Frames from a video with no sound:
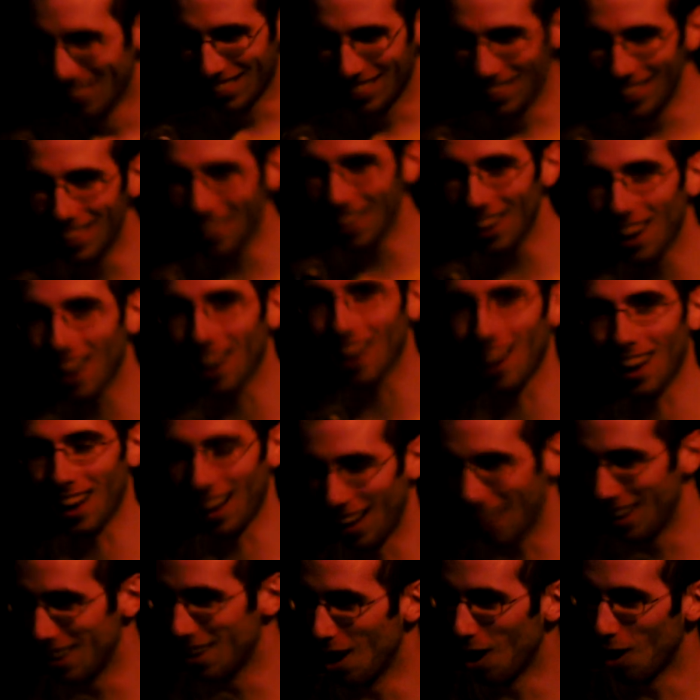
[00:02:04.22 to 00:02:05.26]
Yeah,
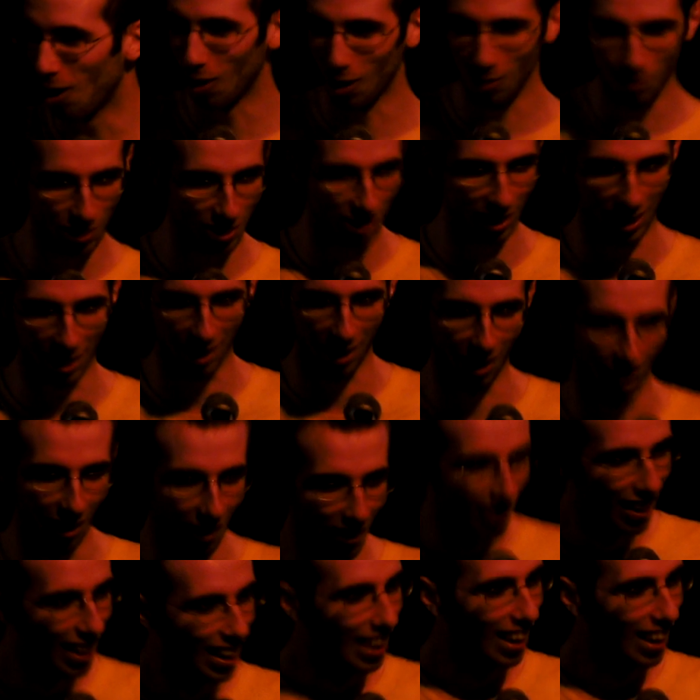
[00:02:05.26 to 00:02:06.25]
I know I'm single.